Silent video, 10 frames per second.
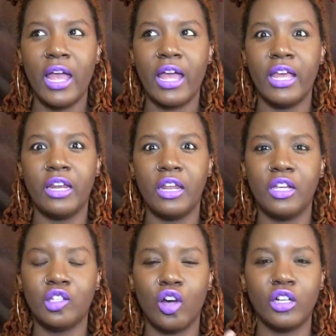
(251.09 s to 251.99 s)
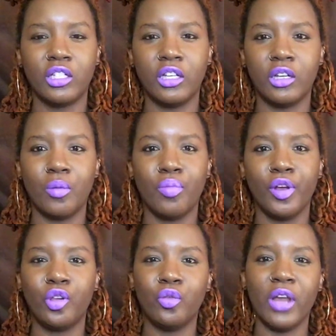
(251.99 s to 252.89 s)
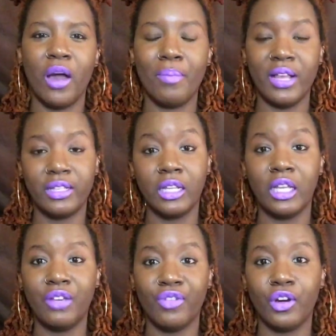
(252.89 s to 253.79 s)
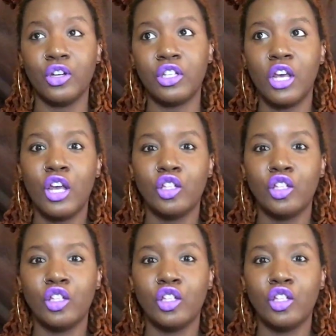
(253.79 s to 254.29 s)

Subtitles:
and they start to break you down mentally first.